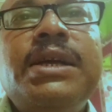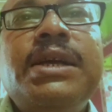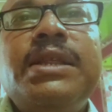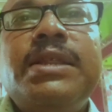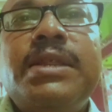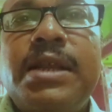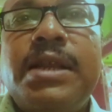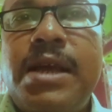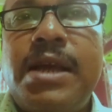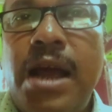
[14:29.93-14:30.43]

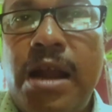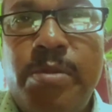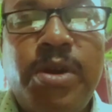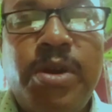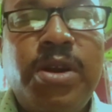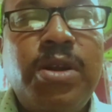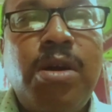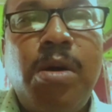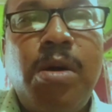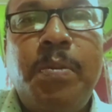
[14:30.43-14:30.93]
that
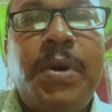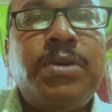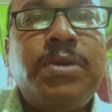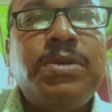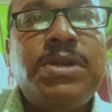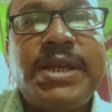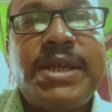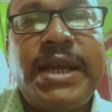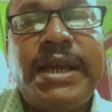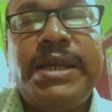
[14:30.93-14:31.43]
carbon
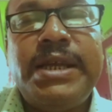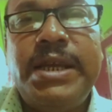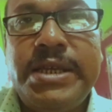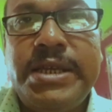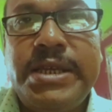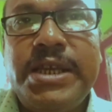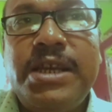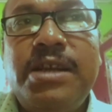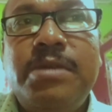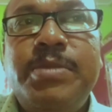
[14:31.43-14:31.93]
compounds can
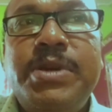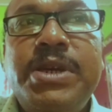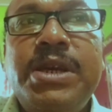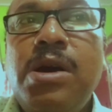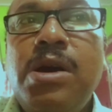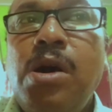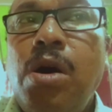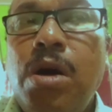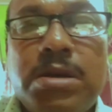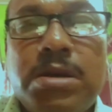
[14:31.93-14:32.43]
easily be
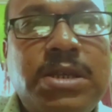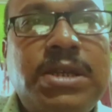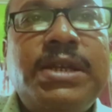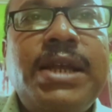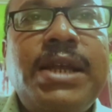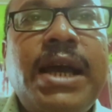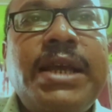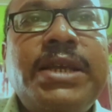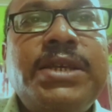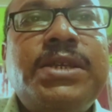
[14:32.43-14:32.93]

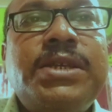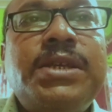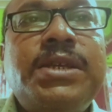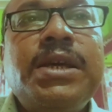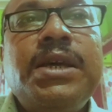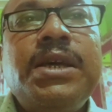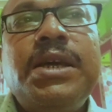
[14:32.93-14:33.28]
oxidized